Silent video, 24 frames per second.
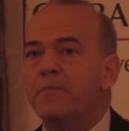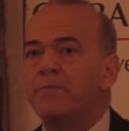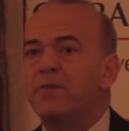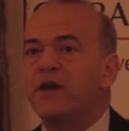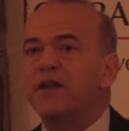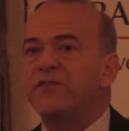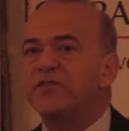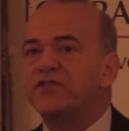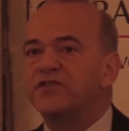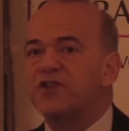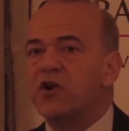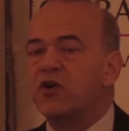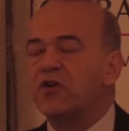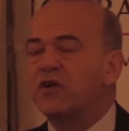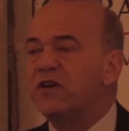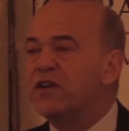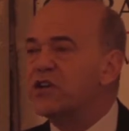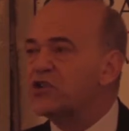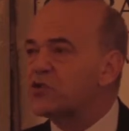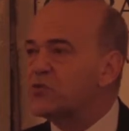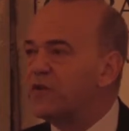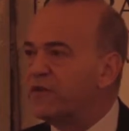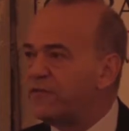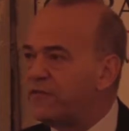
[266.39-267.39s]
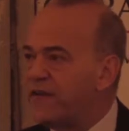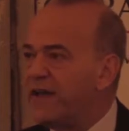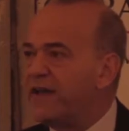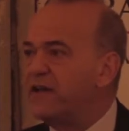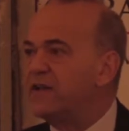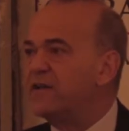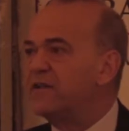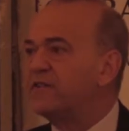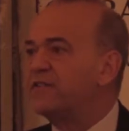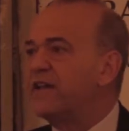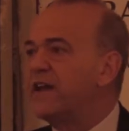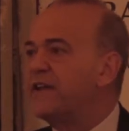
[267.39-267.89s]
But if a token issuer
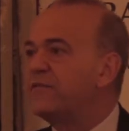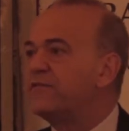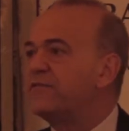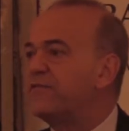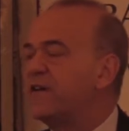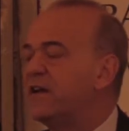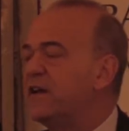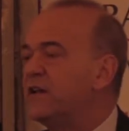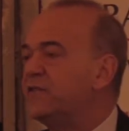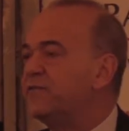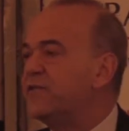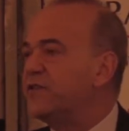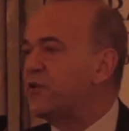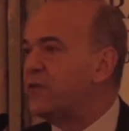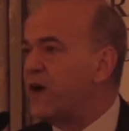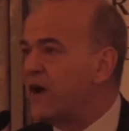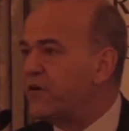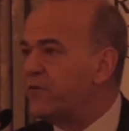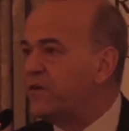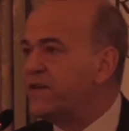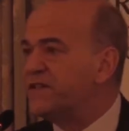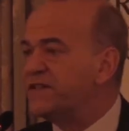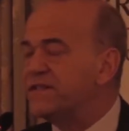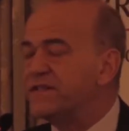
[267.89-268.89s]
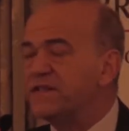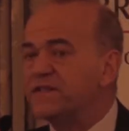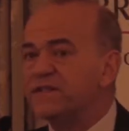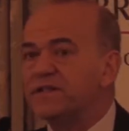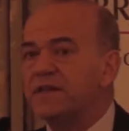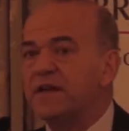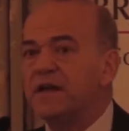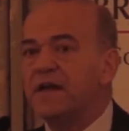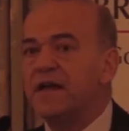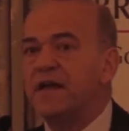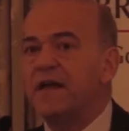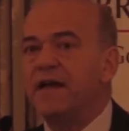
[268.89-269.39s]
fails, let it fail for the right
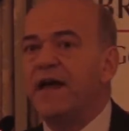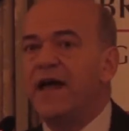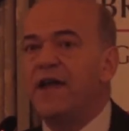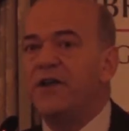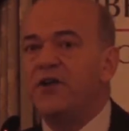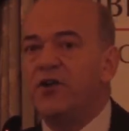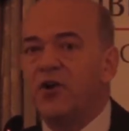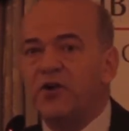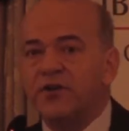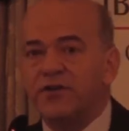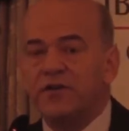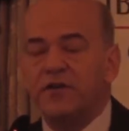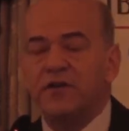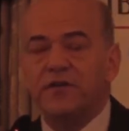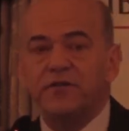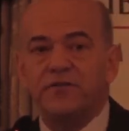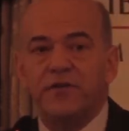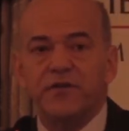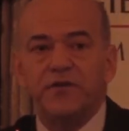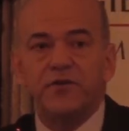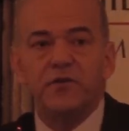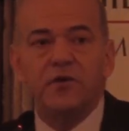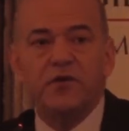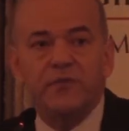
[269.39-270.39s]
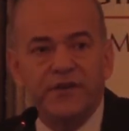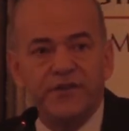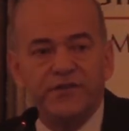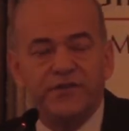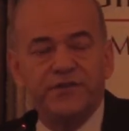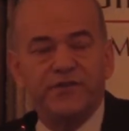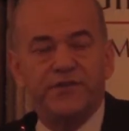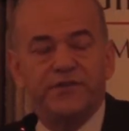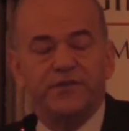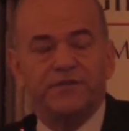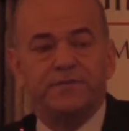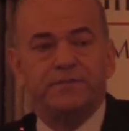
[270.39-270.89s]
reasons and not for the wrong
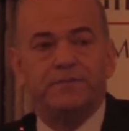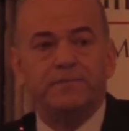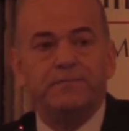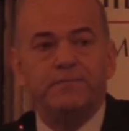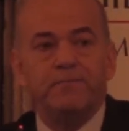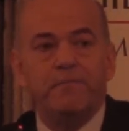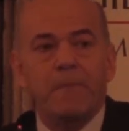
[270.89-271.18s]
reasons.